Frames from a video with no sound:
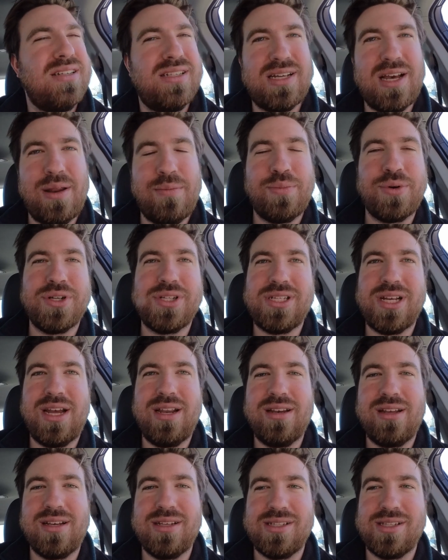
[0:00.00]

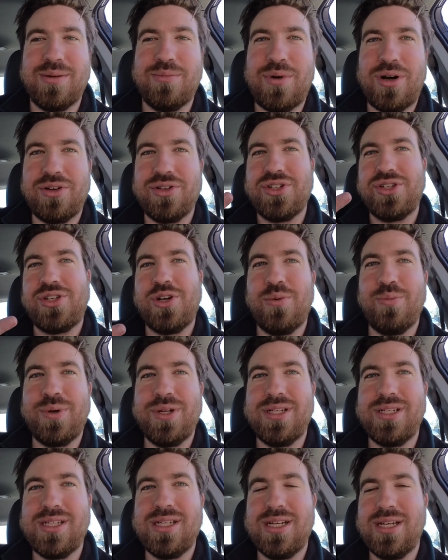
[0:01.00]
10% because the mall just
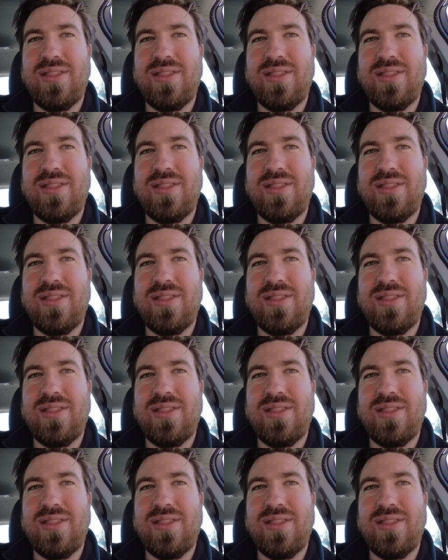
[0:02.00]
opened,